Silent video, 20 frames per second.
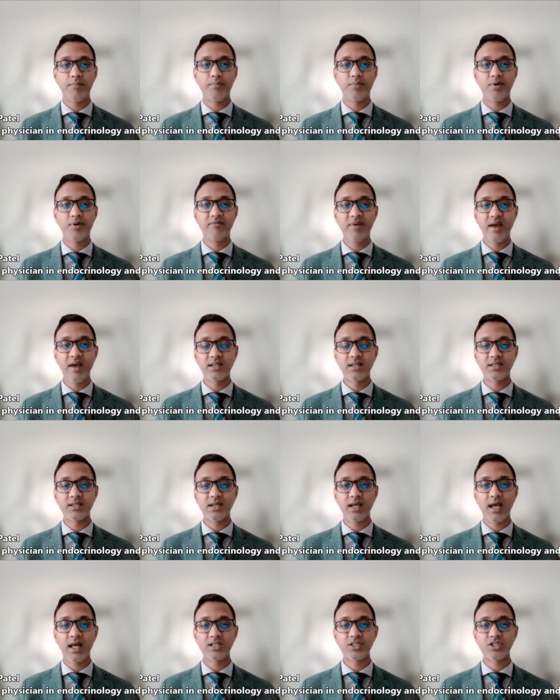prevent
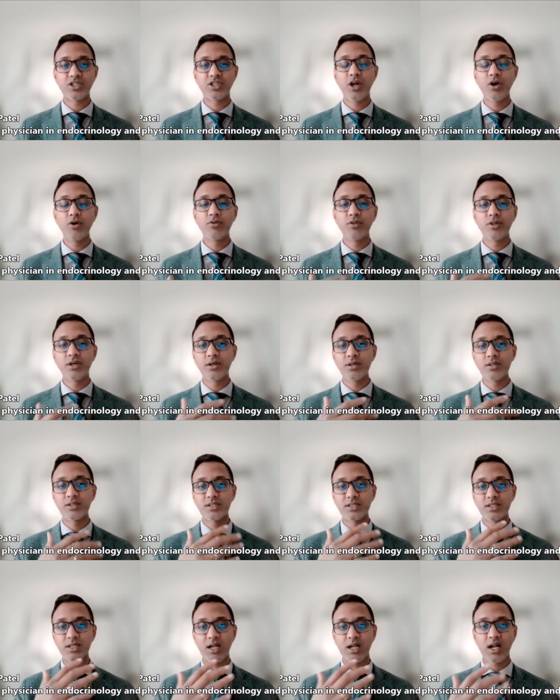and slow the,
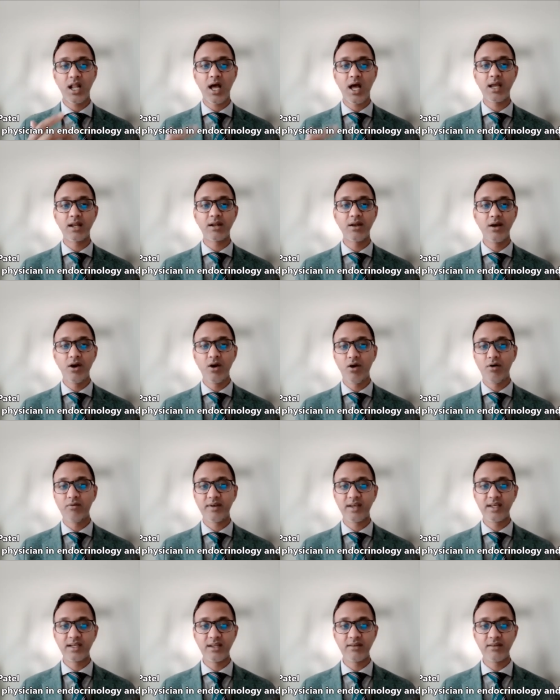the decline of
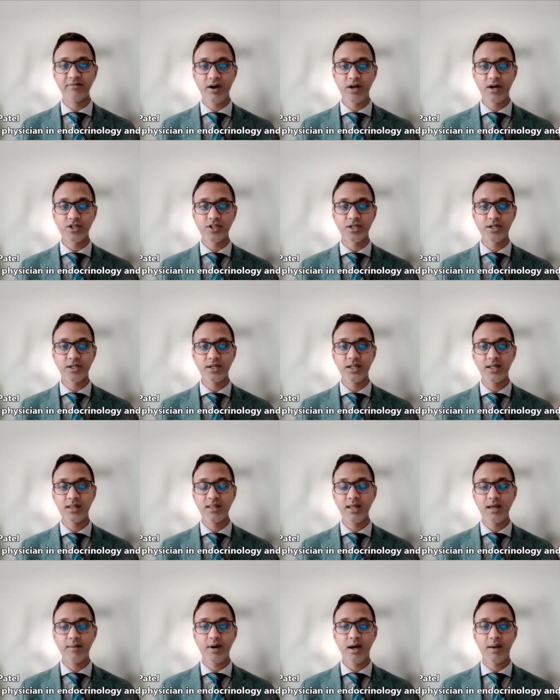kidney function,
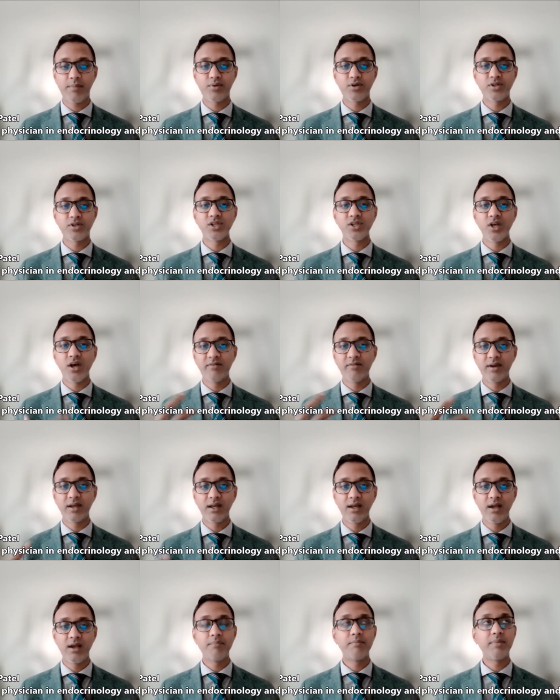thereby
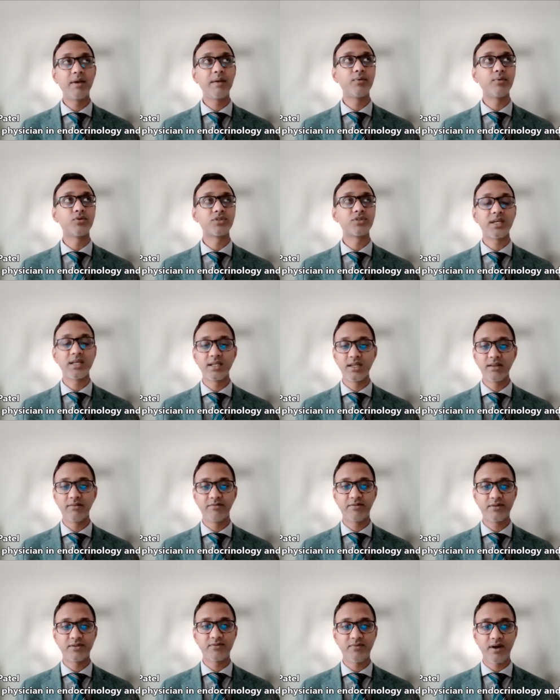preserving people's kidney
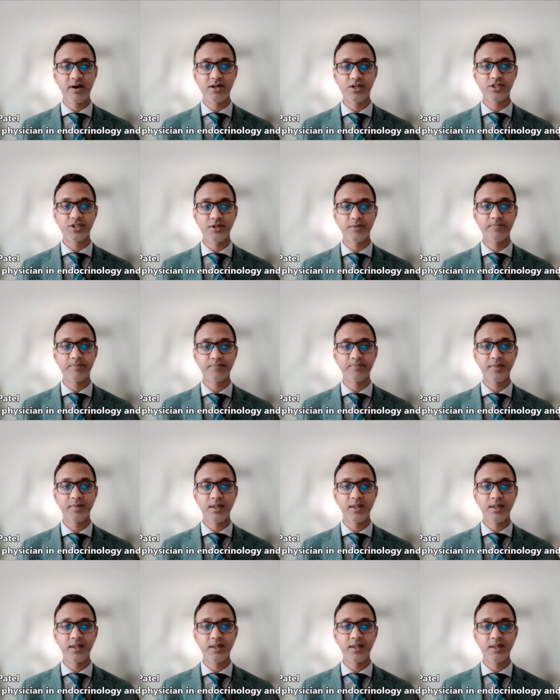function.